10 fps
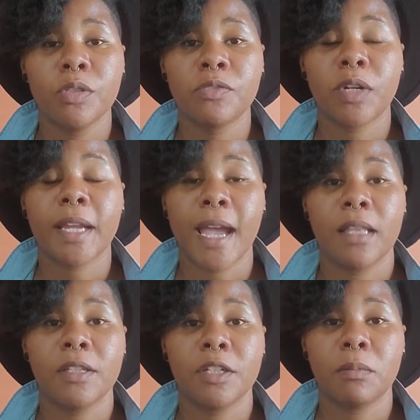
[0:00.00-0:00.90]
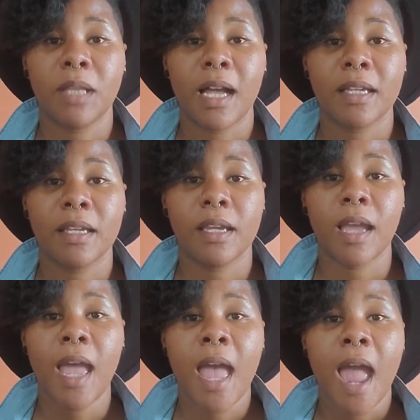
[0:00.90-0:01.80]
for calendar blocking
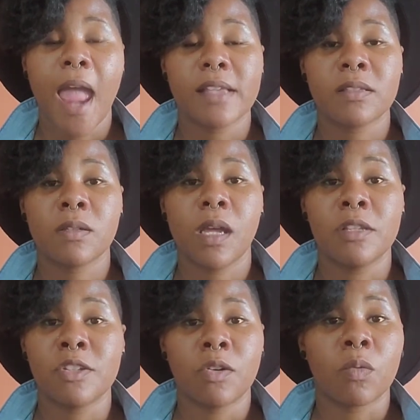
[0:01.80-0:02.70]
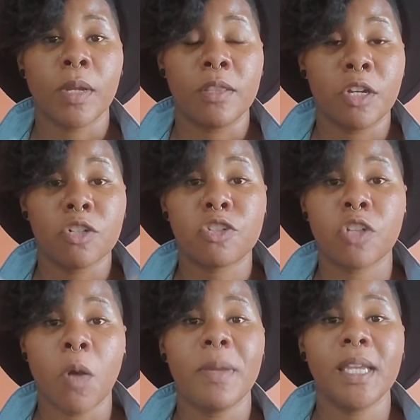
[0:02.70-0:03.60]
there's
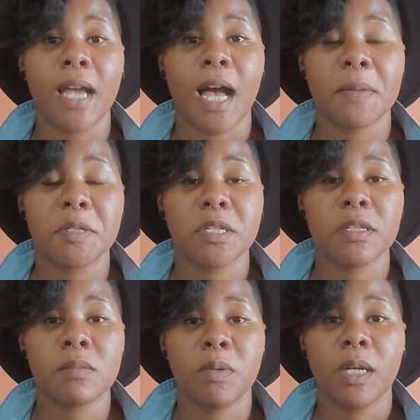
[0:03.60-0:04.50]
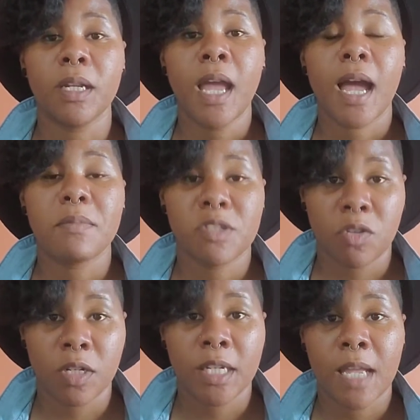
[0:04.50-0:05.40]
so many options, but I'm just
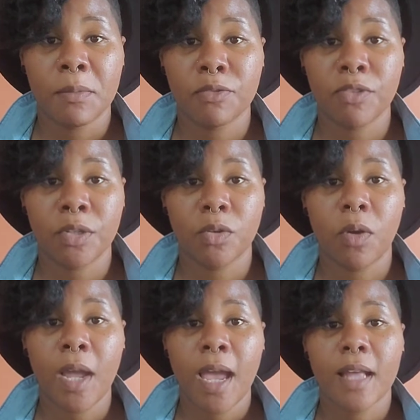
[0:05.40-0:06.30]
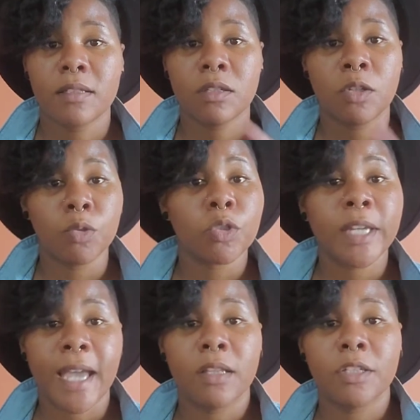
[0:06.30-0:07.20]
going to name a few. It's Google
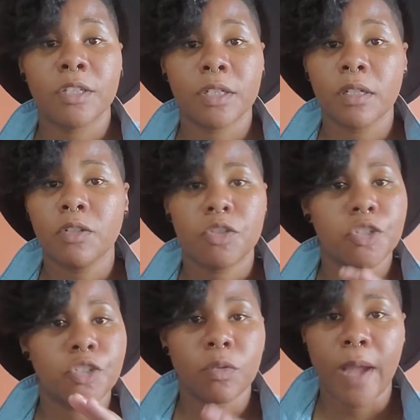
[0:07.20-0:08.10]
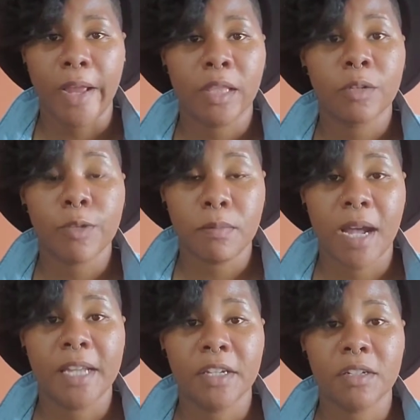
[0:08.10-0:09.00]
Calendar, just your regular
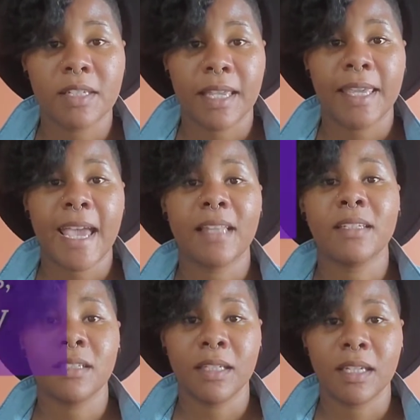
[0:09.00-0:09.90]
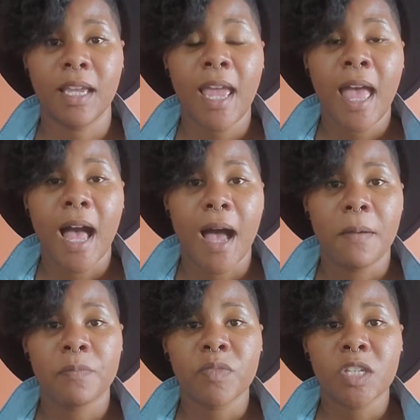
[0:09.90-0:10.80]
reminders, and Calendly.
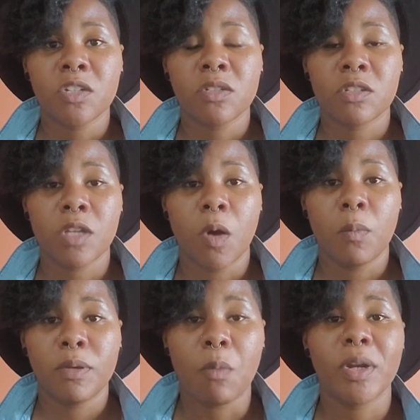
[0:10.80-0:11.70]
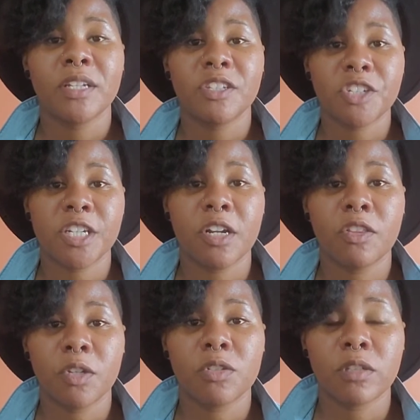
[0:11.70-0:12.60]
I wanted to share
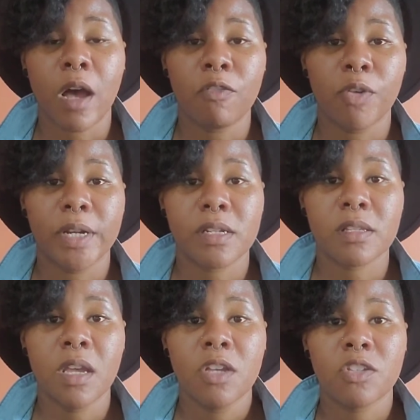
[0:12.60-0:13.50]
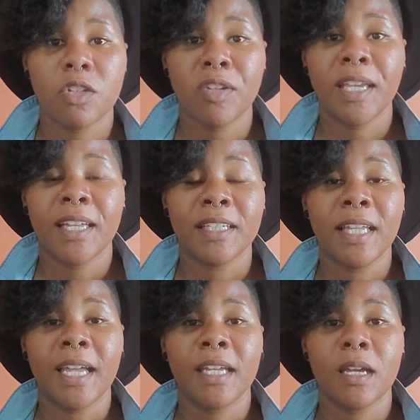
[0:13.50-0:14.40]
those softwares so you can get a
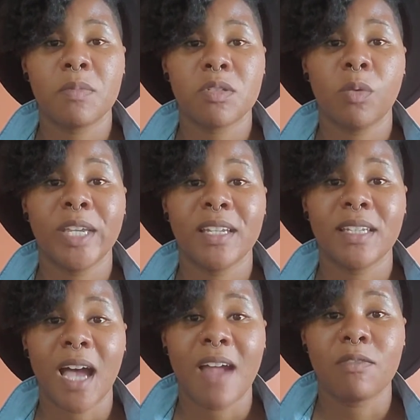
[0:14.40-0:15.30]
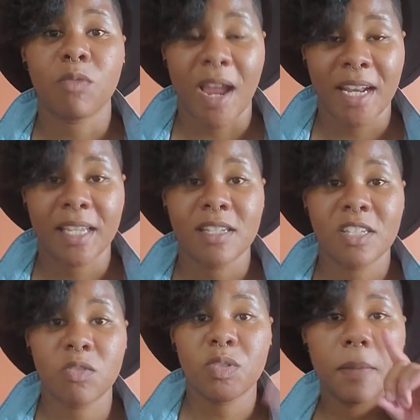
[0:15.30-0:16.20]
leg up, so we can dive right
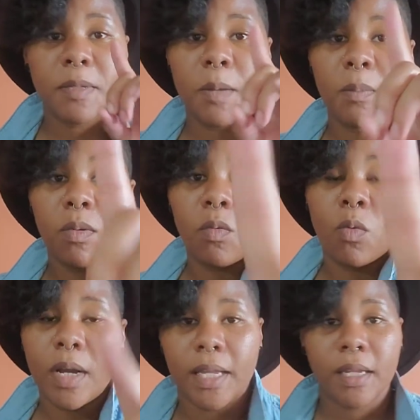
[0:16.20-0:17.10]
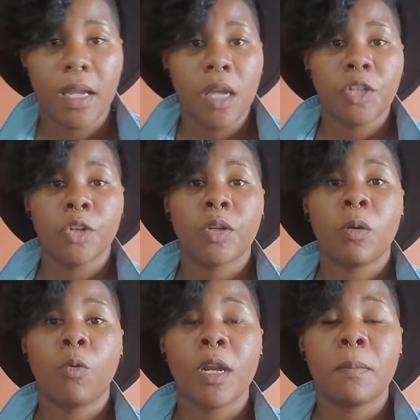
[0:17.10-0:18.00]
into tip number 1. You're going to
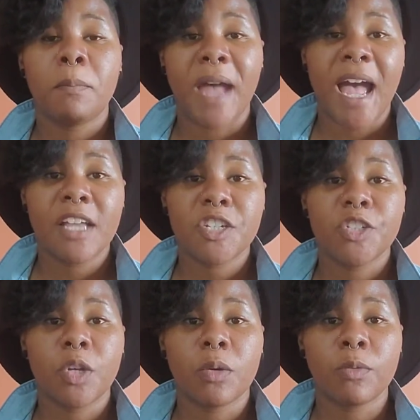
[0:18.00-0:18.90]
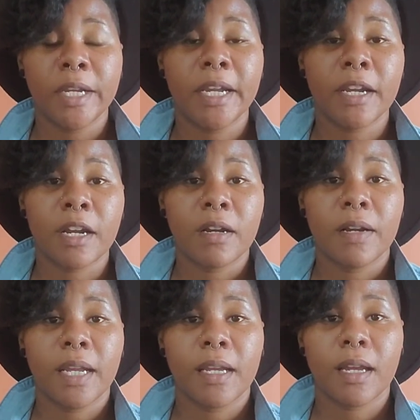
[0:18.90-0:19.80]
want to batch your
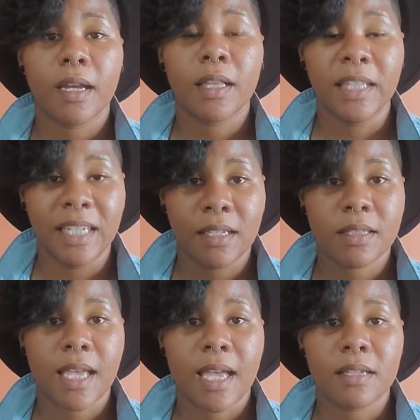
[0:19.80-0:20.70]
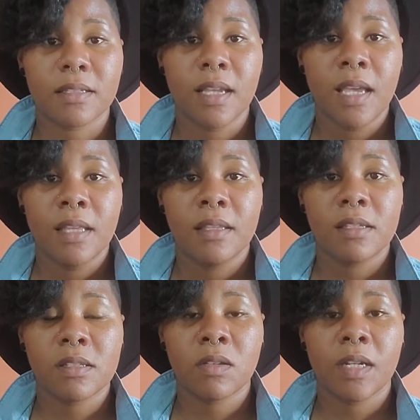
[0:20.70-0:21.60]
reoccurring cleaning tasks.
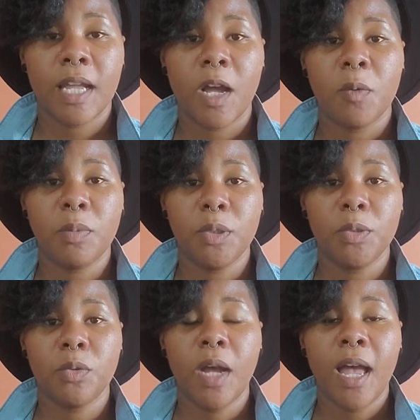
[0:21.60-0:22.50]
This is going to help you